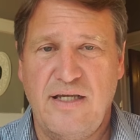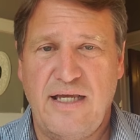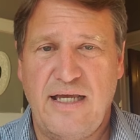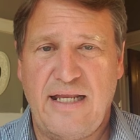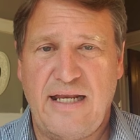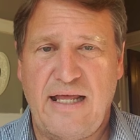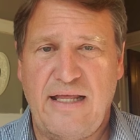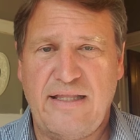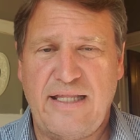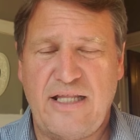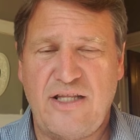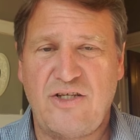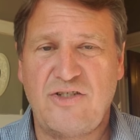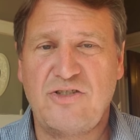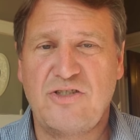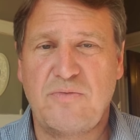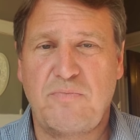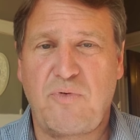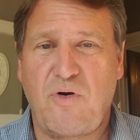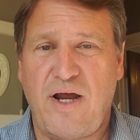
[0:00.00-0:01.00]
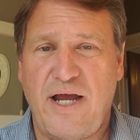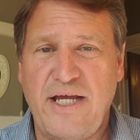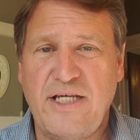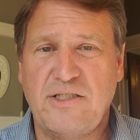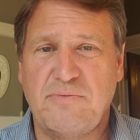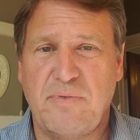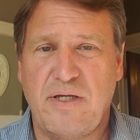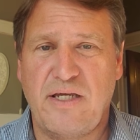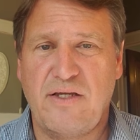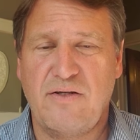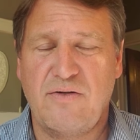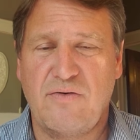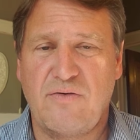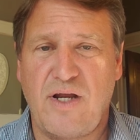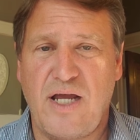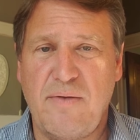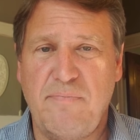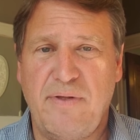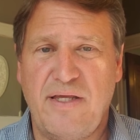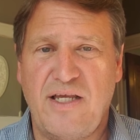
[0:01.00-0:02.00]
And I, that doesn't surprise me,
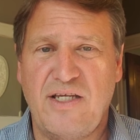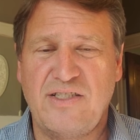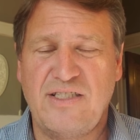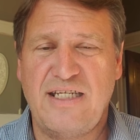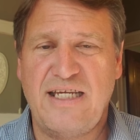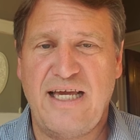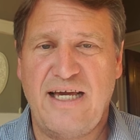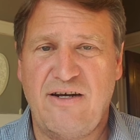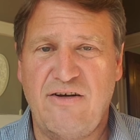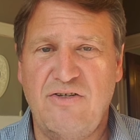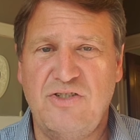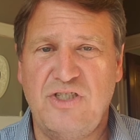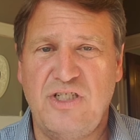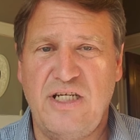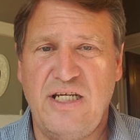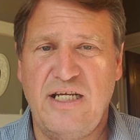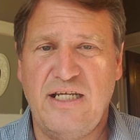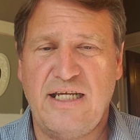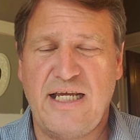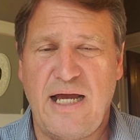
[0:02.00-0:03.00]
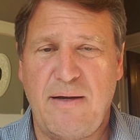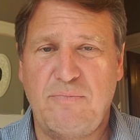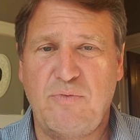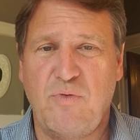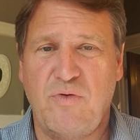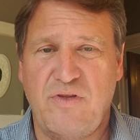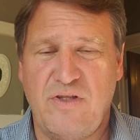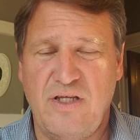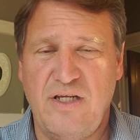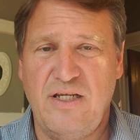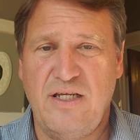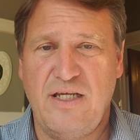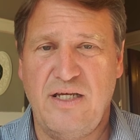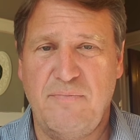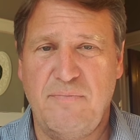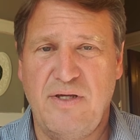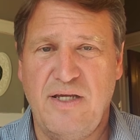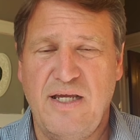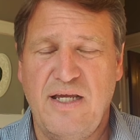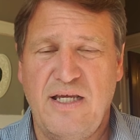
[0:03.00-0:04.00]
right? Because the energy he kept within
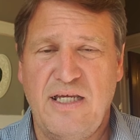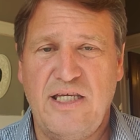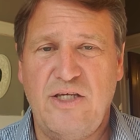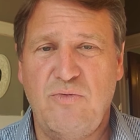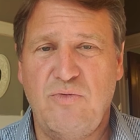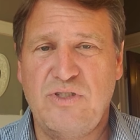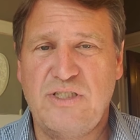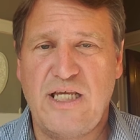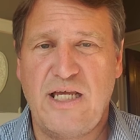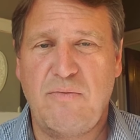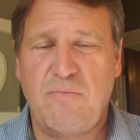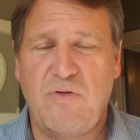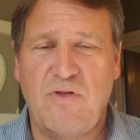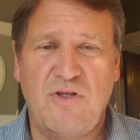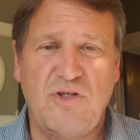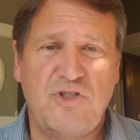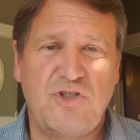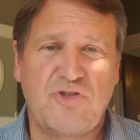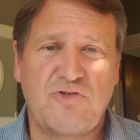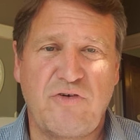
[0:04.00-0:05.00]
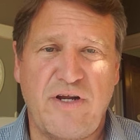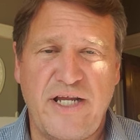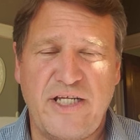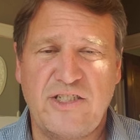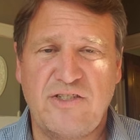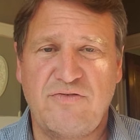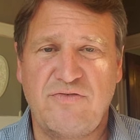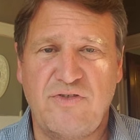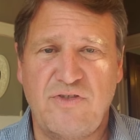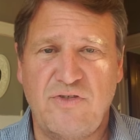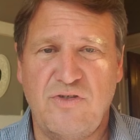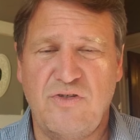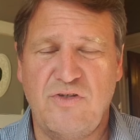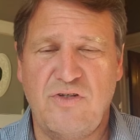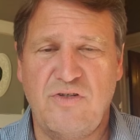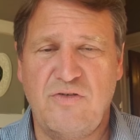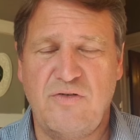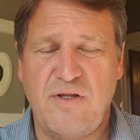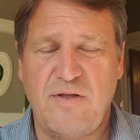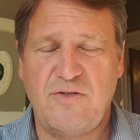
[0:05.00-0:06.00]
him, he was able to
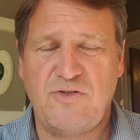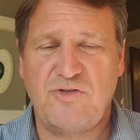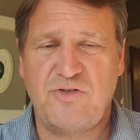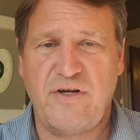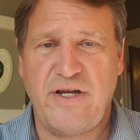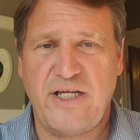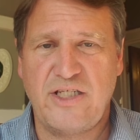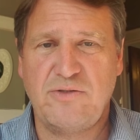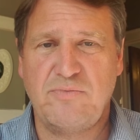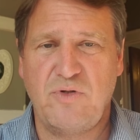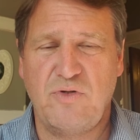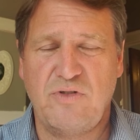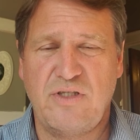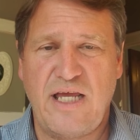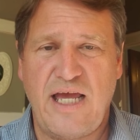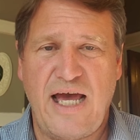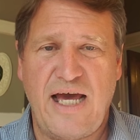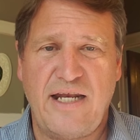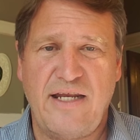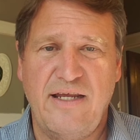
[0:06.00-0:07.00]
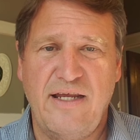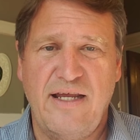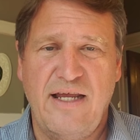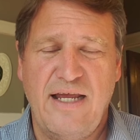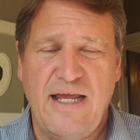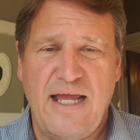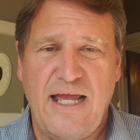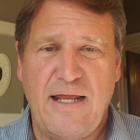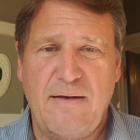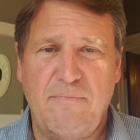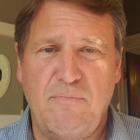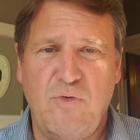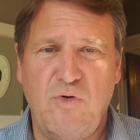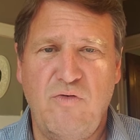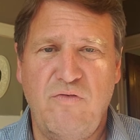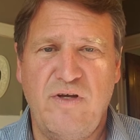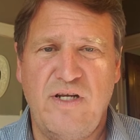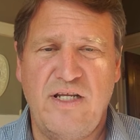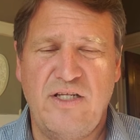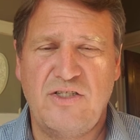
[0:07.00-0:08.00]
transmute that and
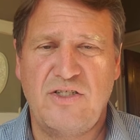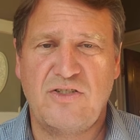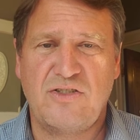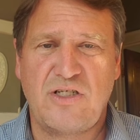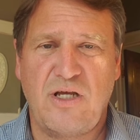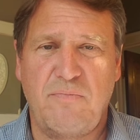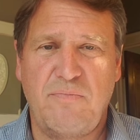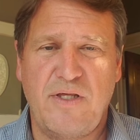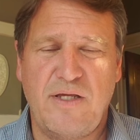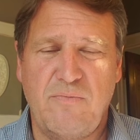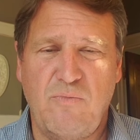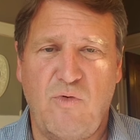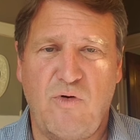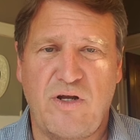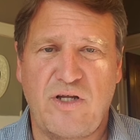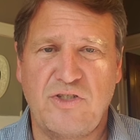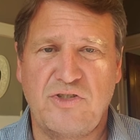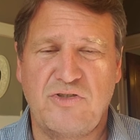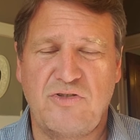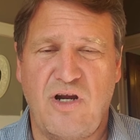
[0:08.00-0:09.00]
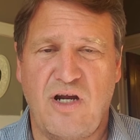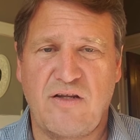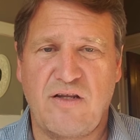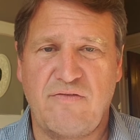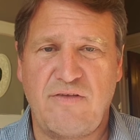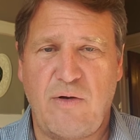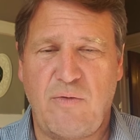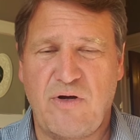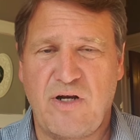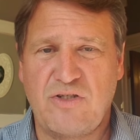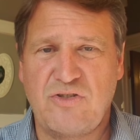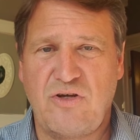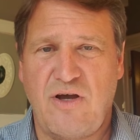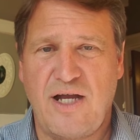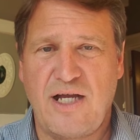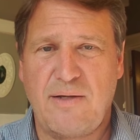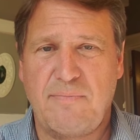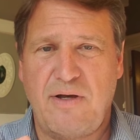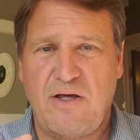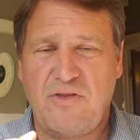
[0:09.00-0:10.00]
move it into something more constructive. Now we're going to
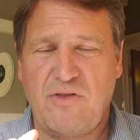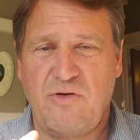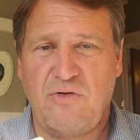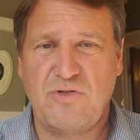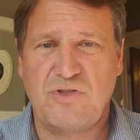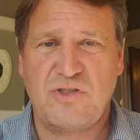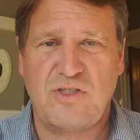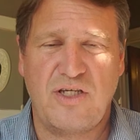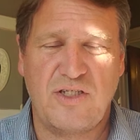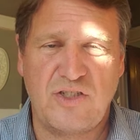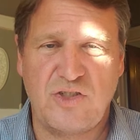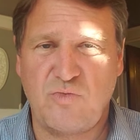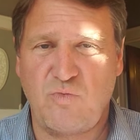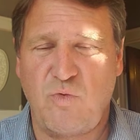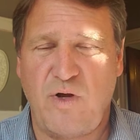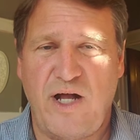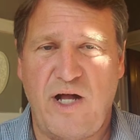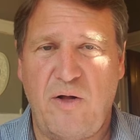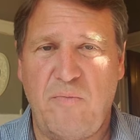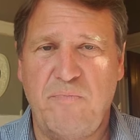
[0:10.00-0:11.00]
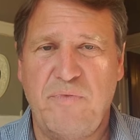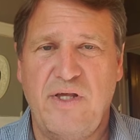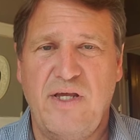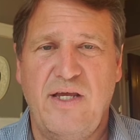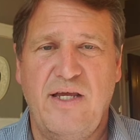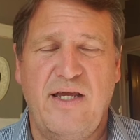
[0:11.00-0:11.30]
talk about those things as well.